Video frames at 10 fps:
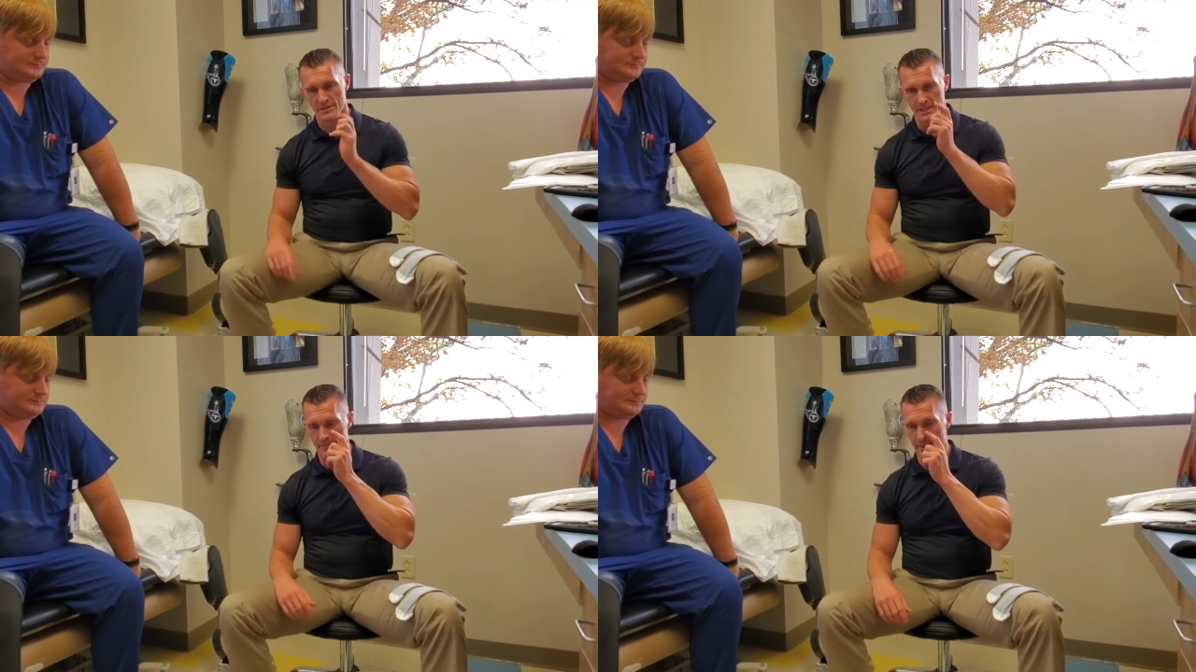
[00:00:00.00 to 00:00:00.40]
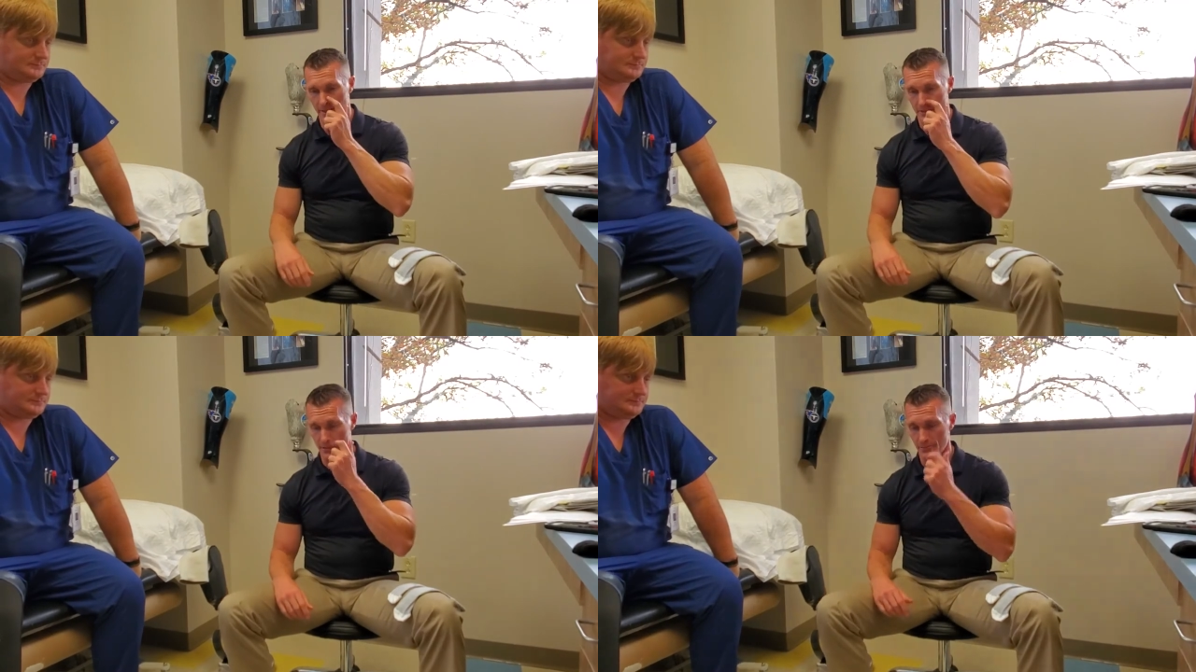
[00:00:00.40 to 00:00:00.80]

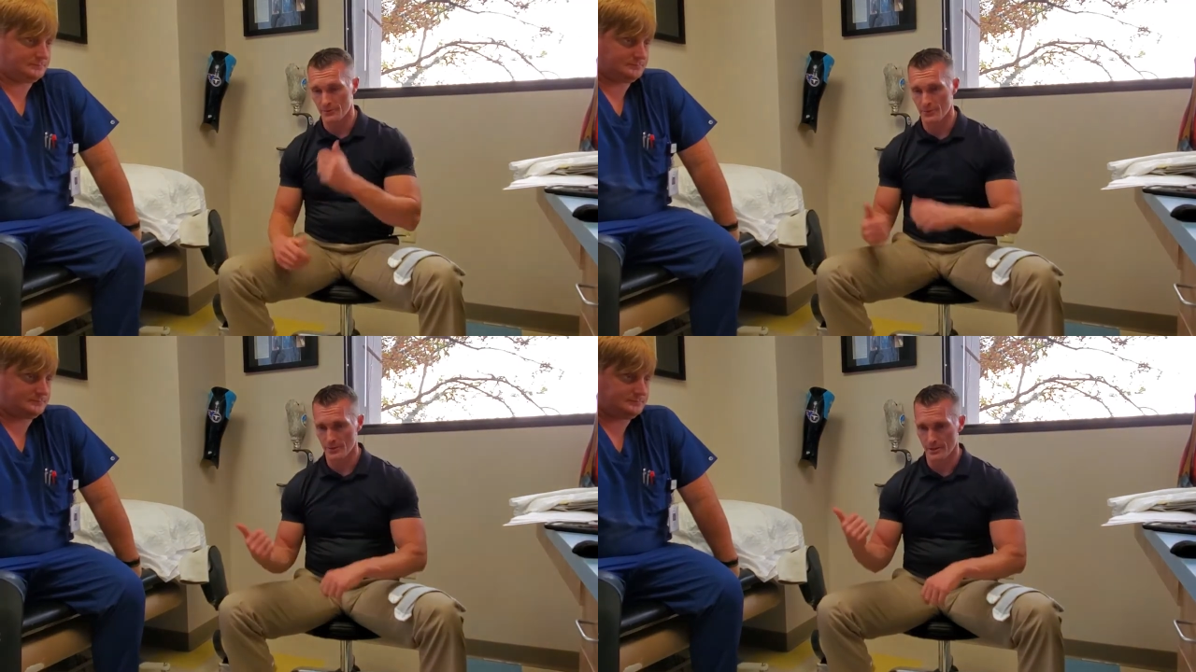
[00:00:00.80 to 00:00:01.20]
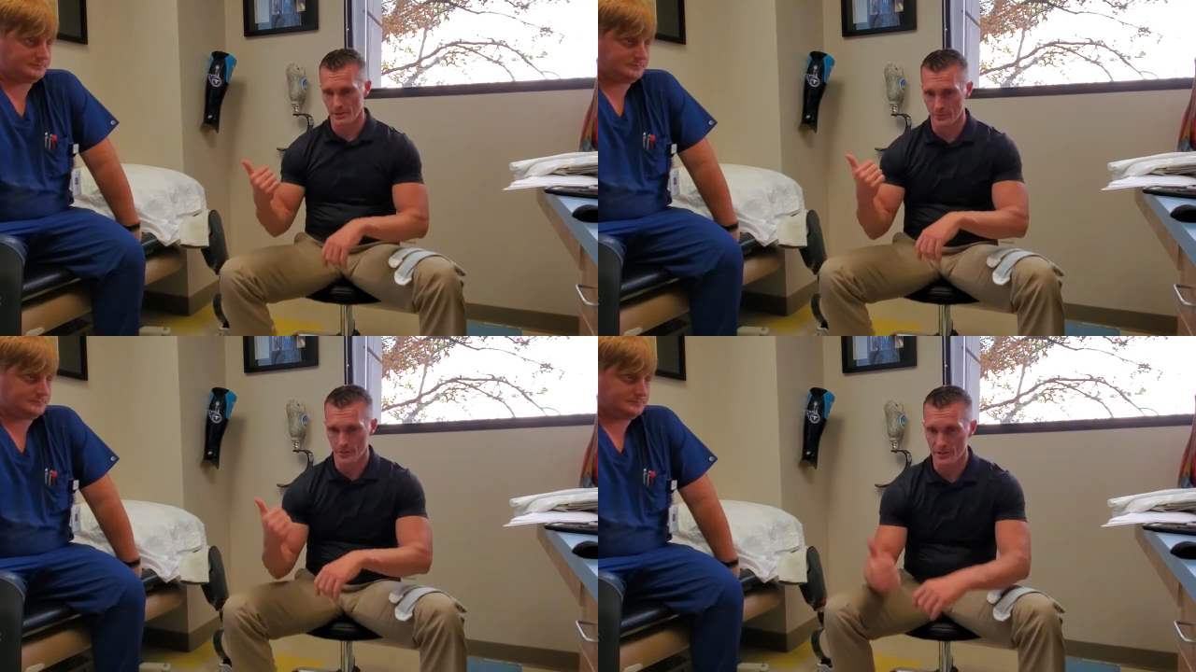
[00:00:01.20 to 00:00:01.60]
Speaker 1: tidbits. So
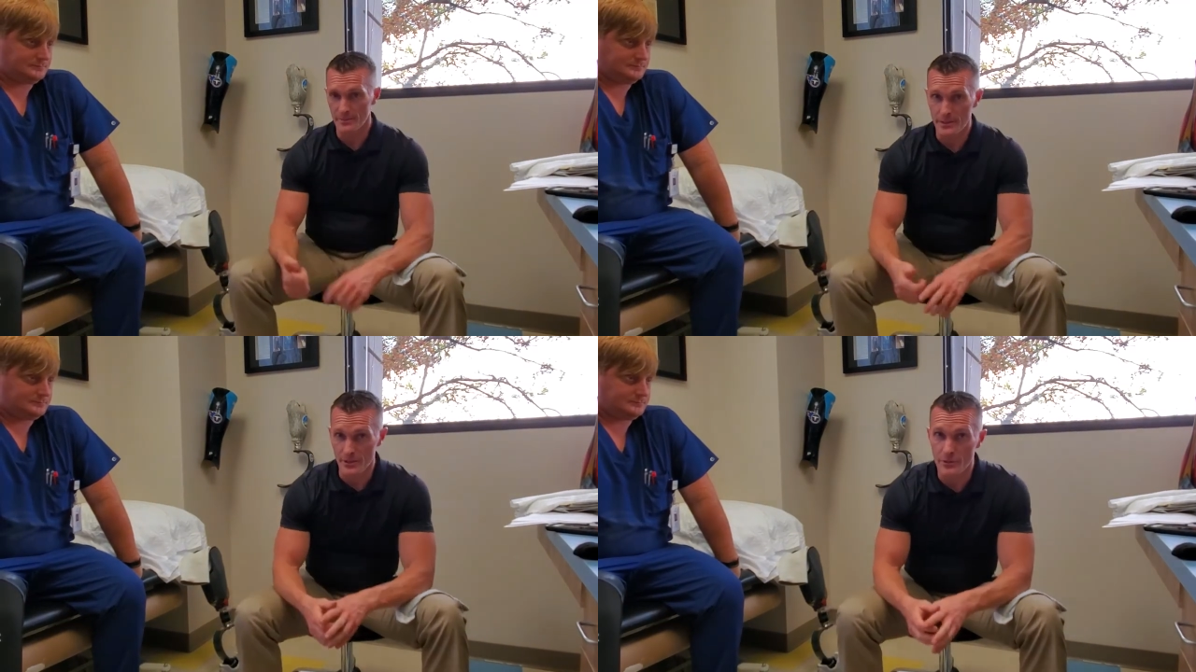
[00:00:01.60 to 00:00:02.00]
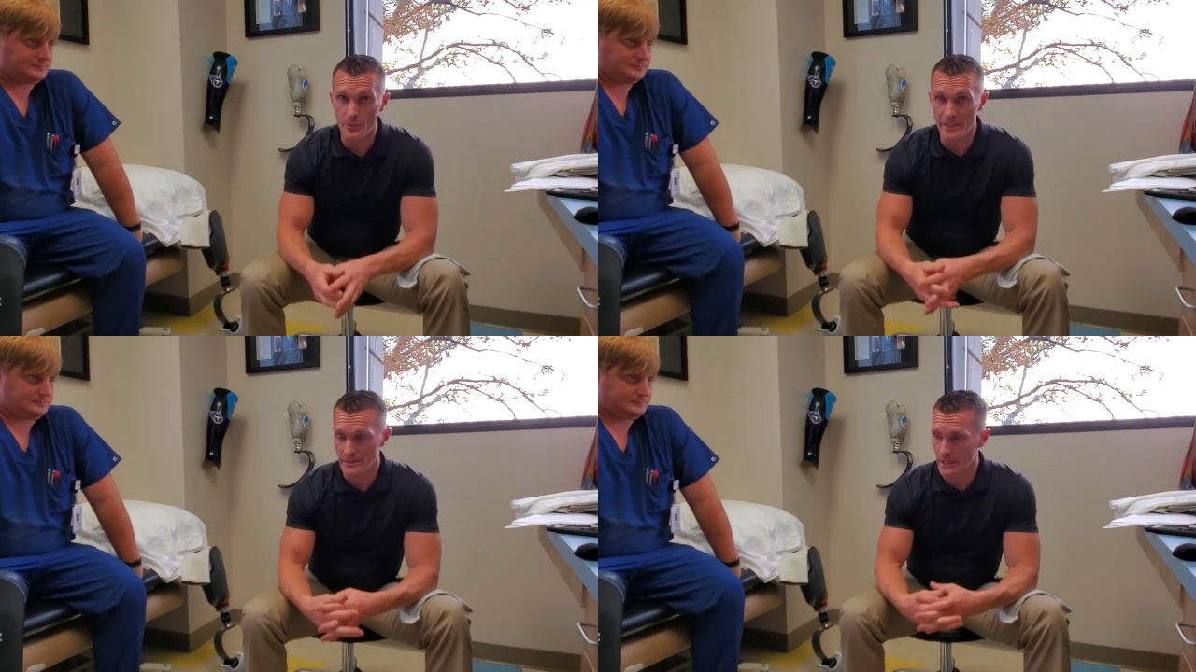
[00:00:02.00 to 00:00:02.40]
uh, Chris mentioned a
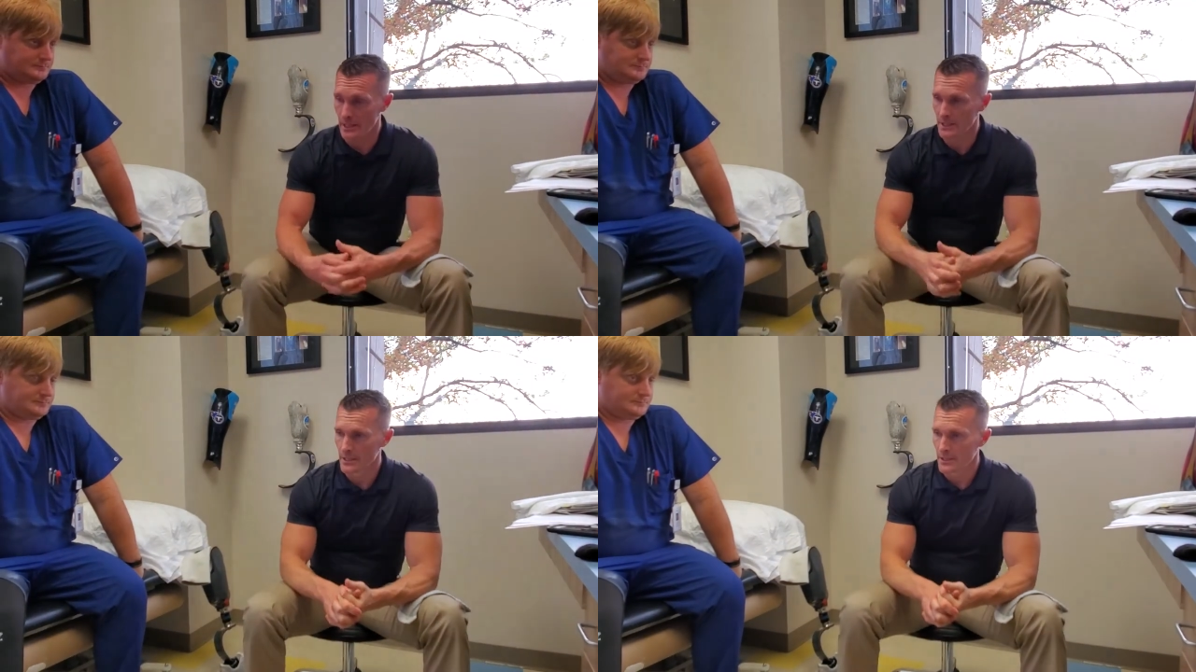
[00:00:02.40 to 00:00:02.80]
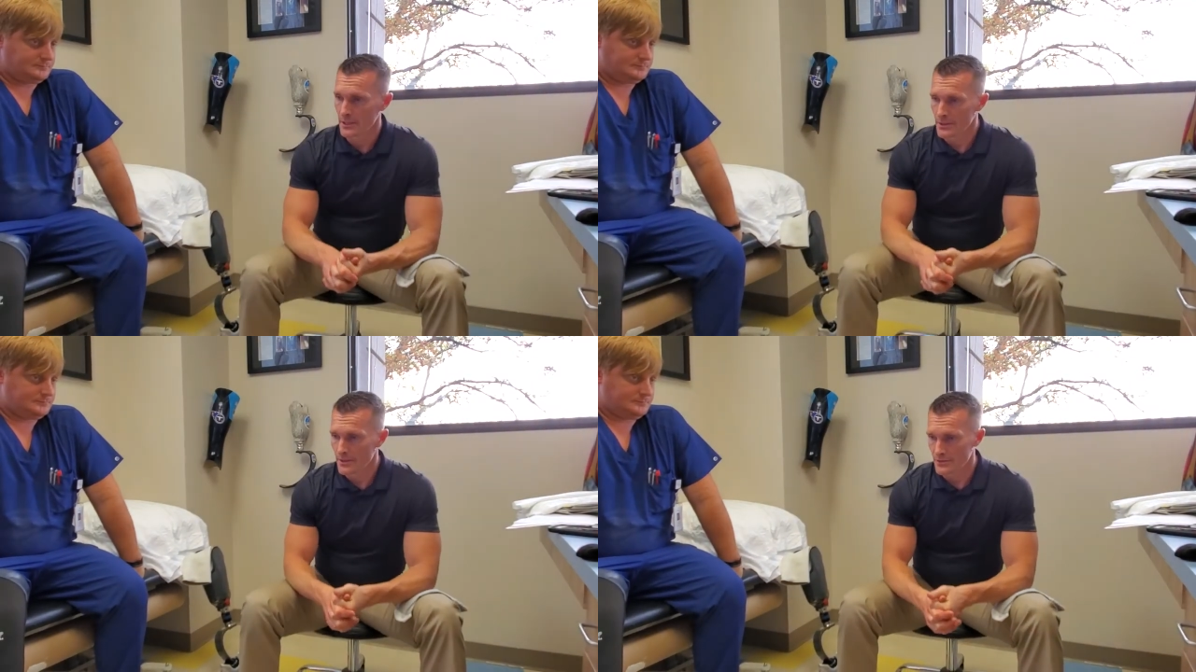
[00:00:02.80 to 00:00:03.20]
sweat sock.
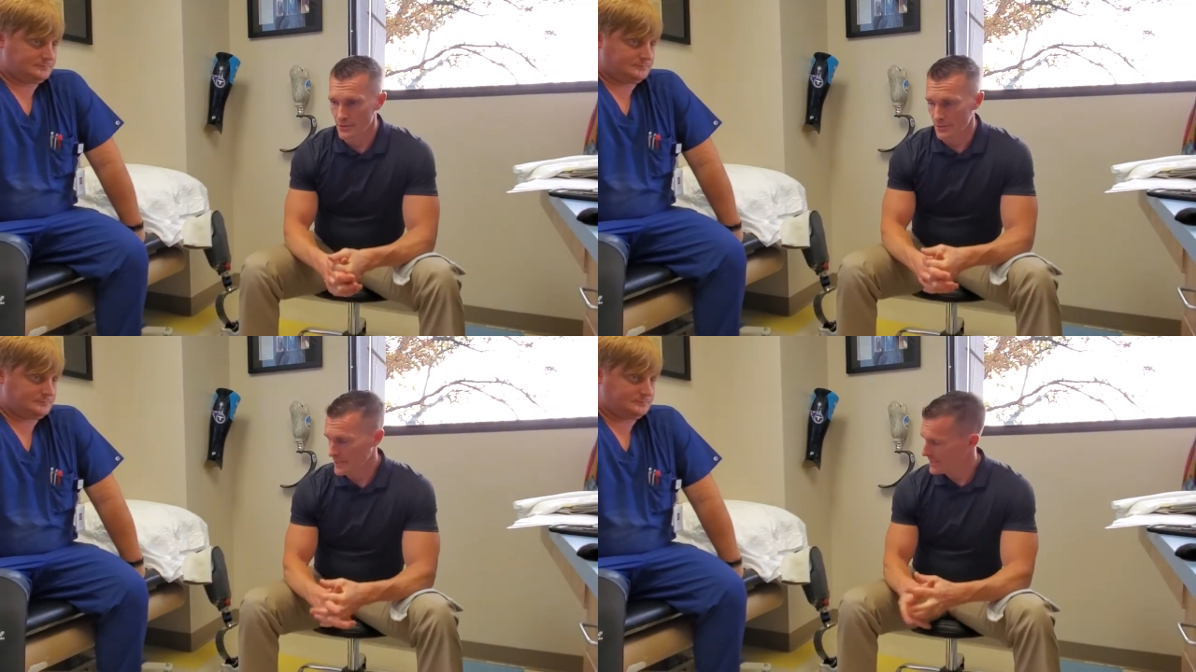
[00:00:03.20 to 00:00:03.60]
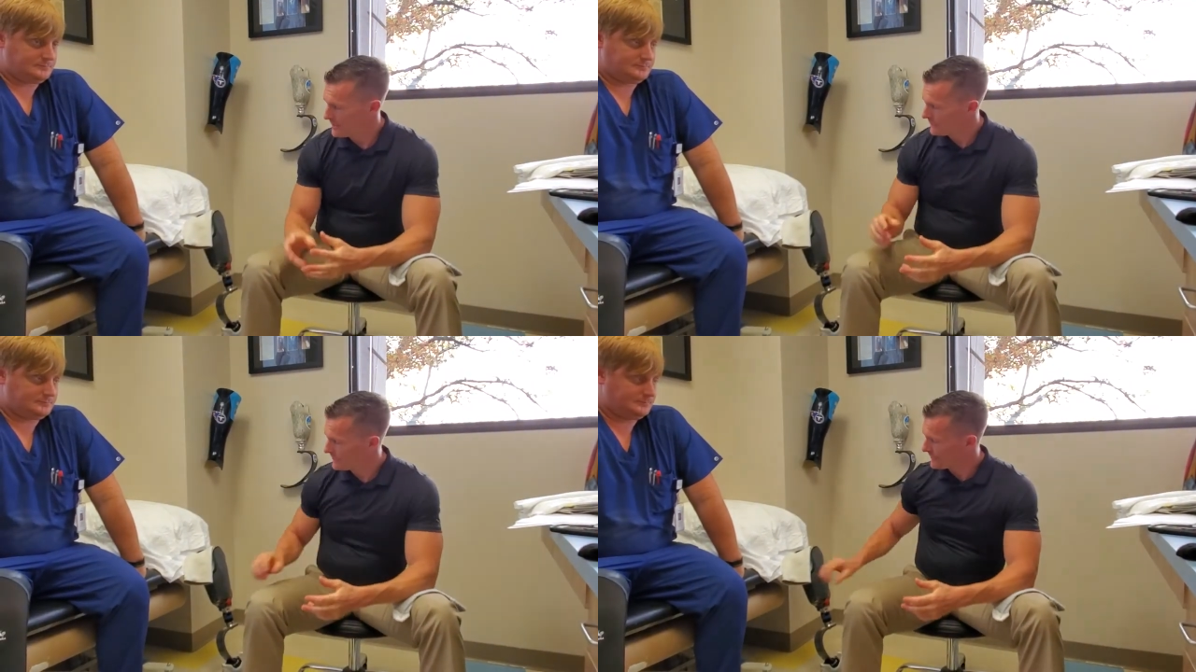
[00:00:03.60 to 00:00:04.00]
So he
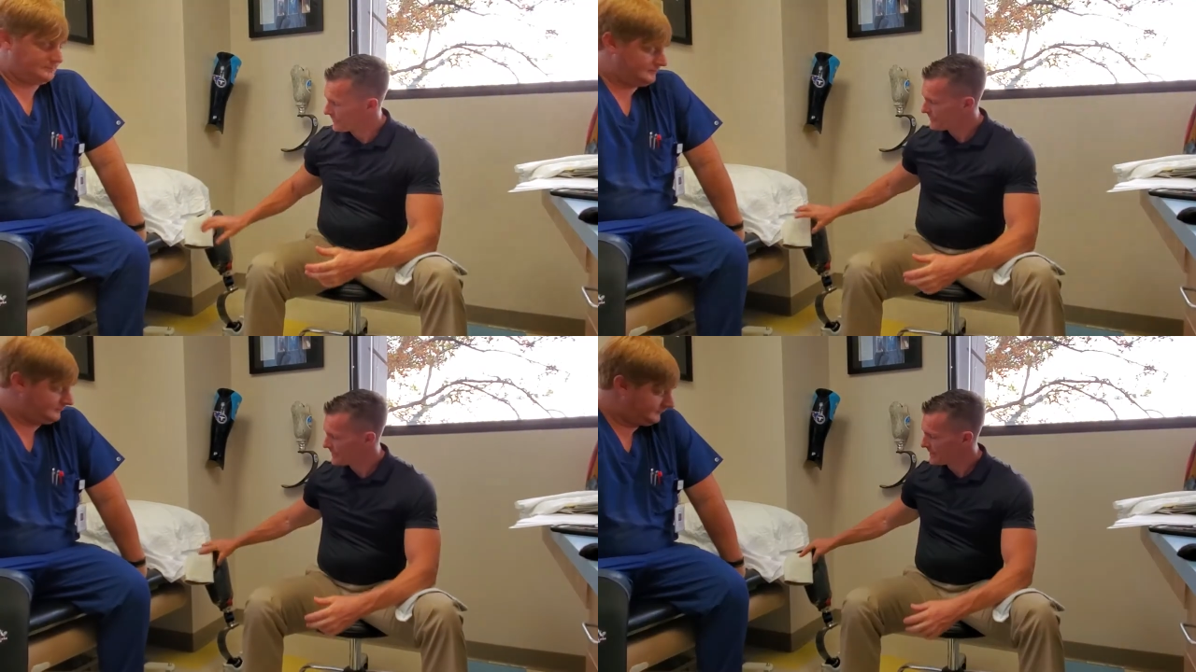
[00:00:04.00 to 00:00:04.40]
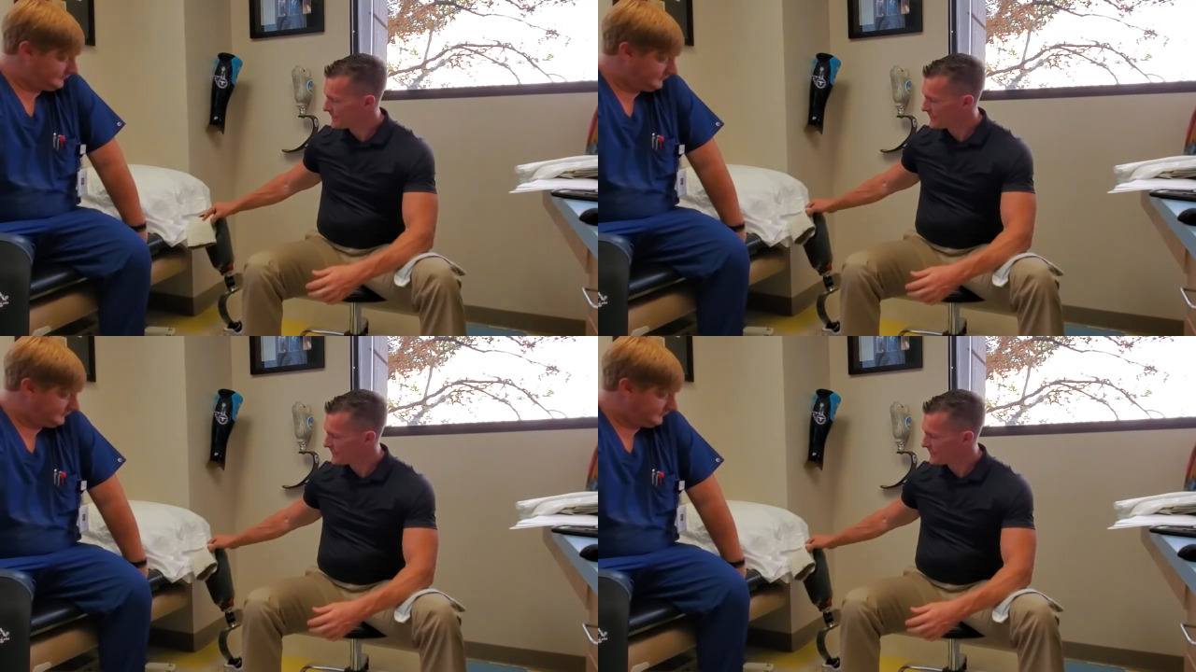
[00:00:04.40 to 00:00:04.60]
uses a seal-in